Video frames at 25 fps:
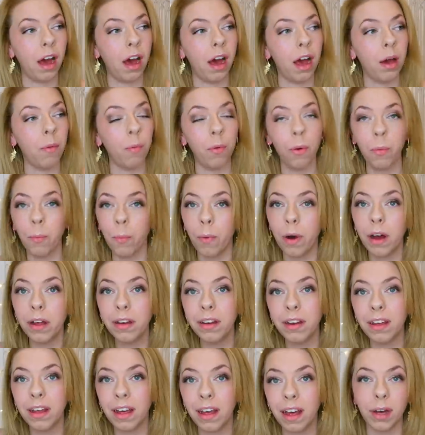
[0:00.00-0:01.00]
I want
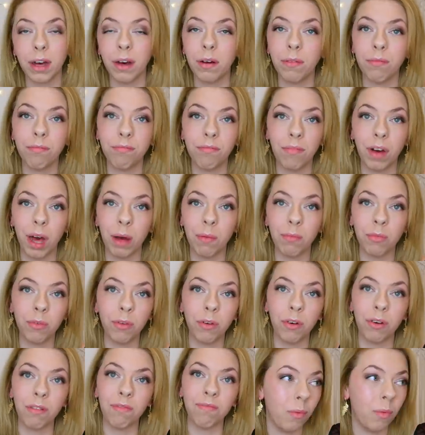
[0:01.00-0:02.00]
one, but I'm
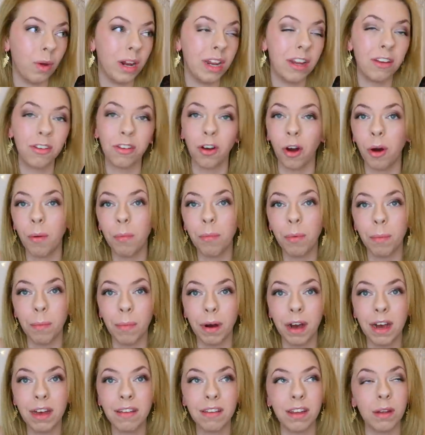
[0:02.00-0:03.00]
not willing to
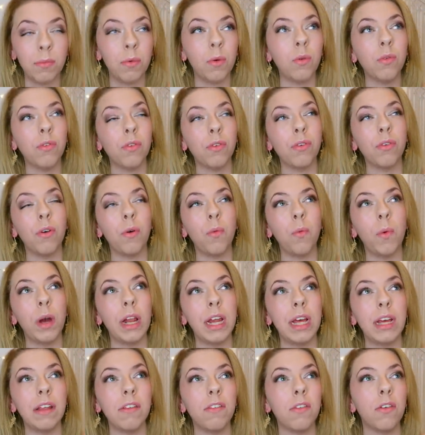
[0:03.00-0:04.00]
compromise, and I'm also not
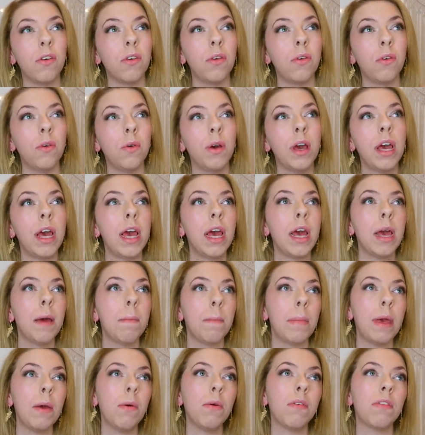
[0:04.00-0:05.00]
willing to
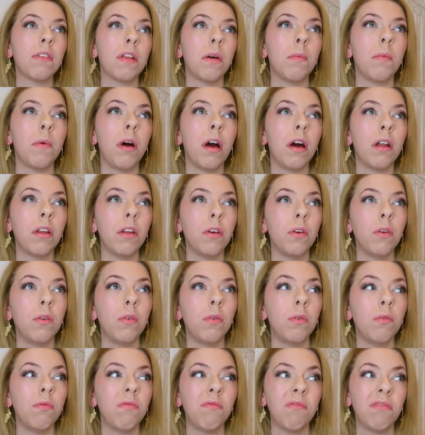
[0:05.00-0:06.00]
be with someone
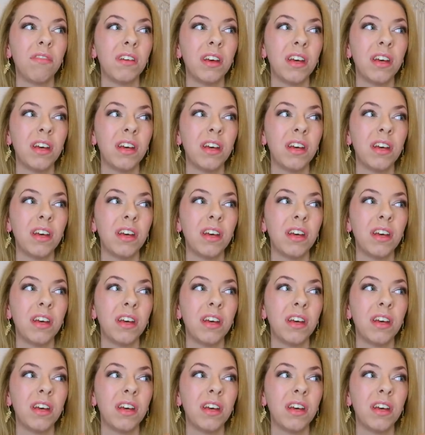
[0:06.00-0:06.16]
who